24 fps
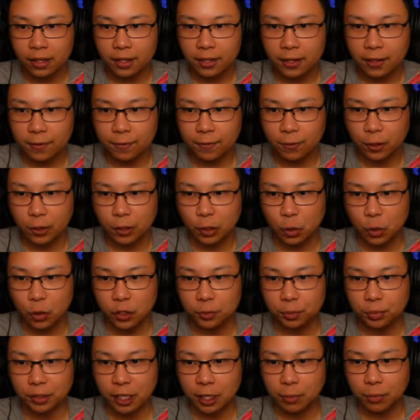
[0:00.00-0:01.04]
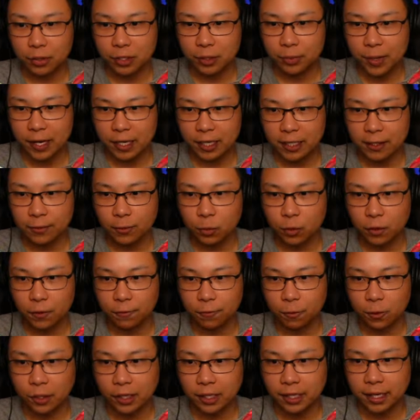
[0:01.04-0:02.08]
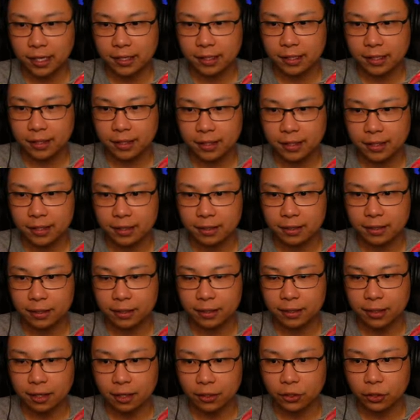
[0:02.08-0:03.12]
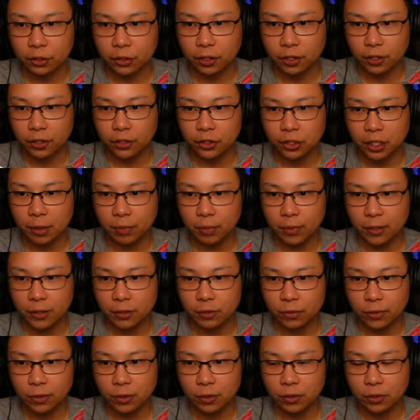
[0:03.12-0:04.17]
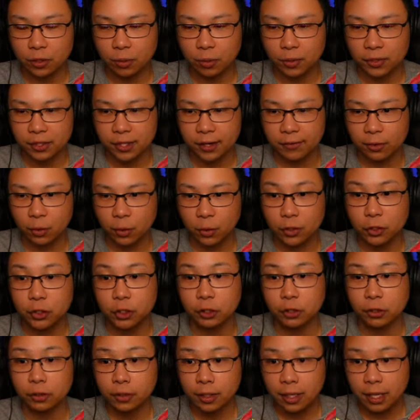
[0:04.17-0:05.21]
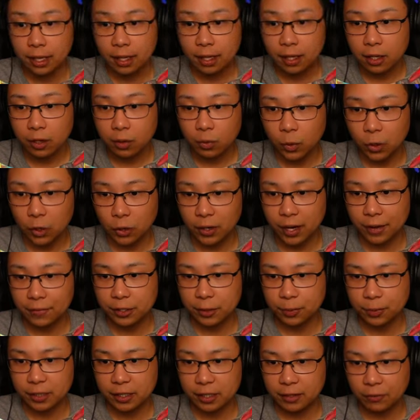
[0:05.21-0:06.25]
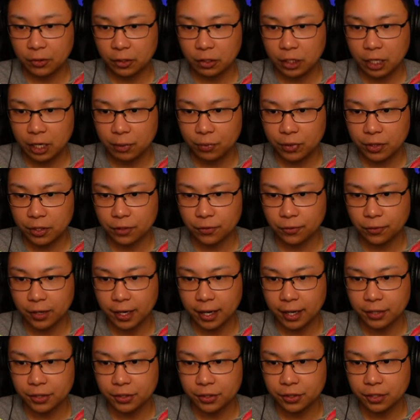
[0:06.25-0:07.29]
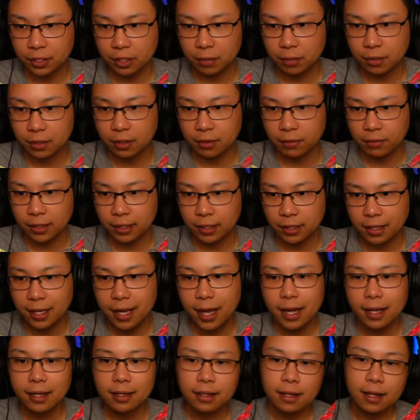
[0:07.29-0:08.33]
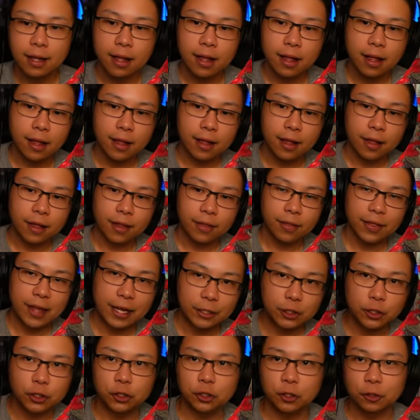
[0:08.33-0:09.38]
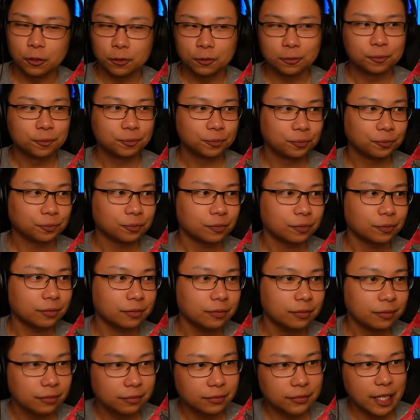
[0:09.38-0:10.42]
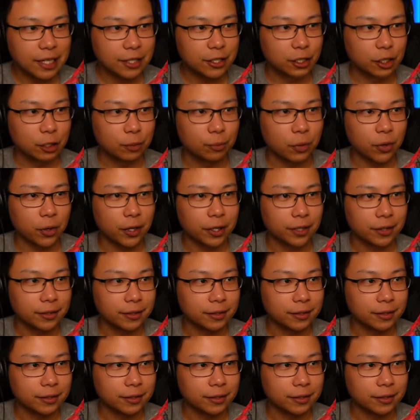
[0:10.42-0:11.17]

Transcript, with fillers: For a newish player perspective, one hundred forty days in, this is good. Our strongest champion is reused almost everywhere. True. We don't have specific champions for Hydra, C B, Arena. Yeah, that's true. That's a good point.